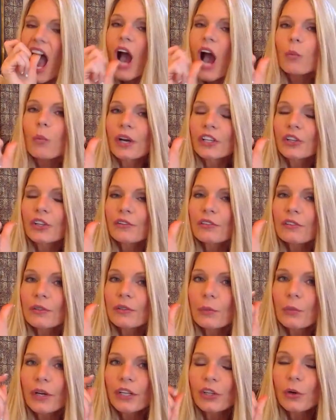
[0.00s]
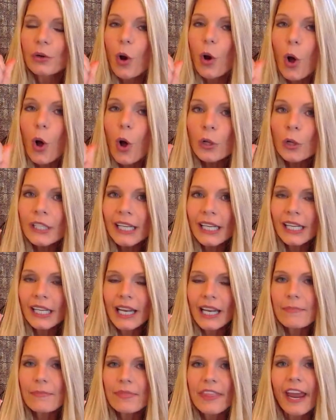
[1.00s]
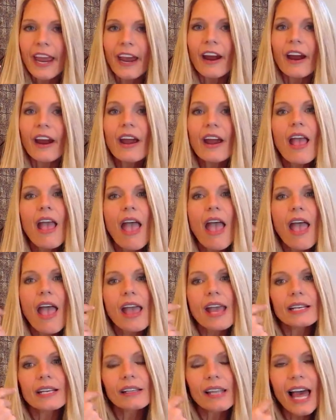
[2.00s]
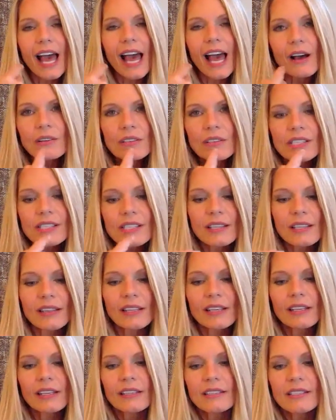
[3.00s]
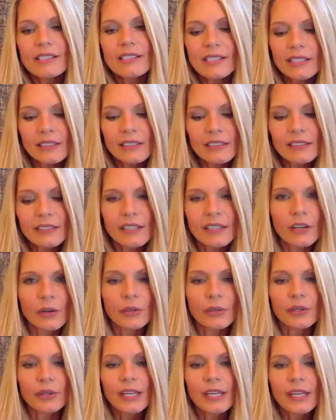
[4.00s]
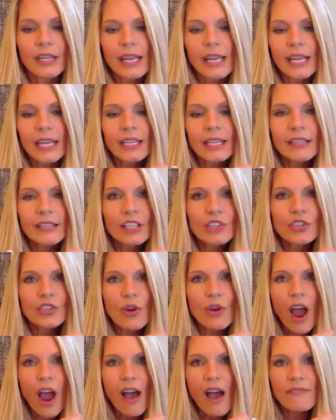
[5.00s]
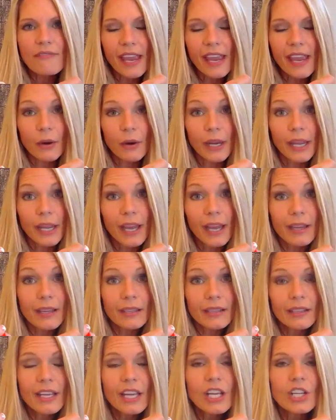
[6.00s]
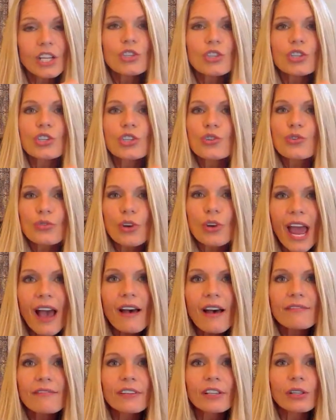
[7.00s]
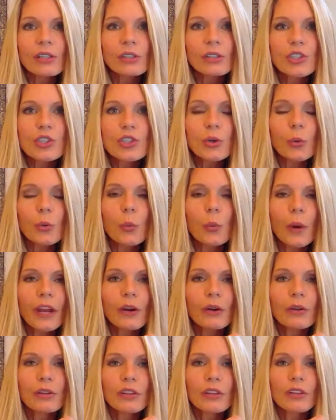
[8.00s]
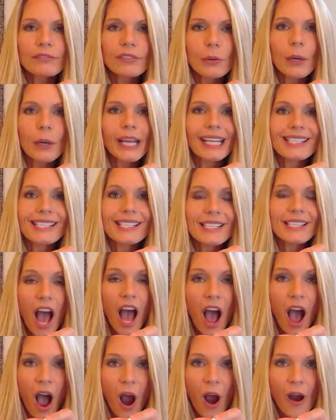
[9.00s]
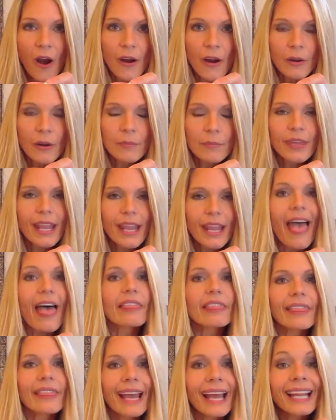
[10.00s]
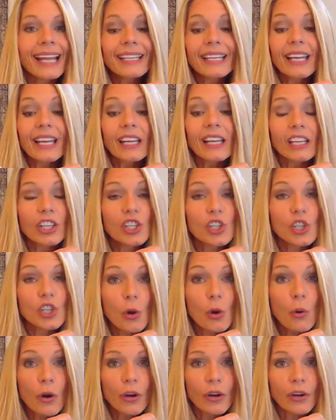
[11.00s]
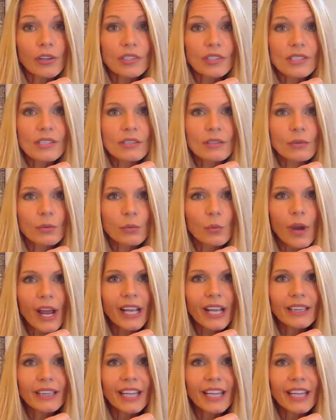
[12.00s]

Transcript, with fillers: When you're holding it up there, it allows the silicone in the trough area to travel to where the voids are. Then it cures right